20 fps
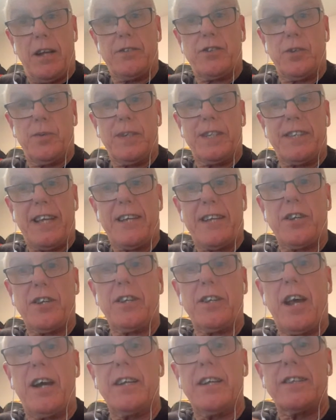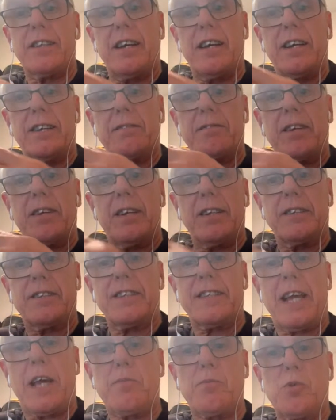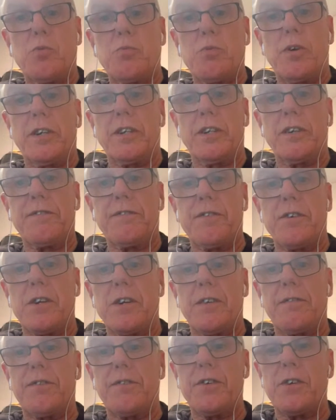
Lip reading: To assess a disabled rider for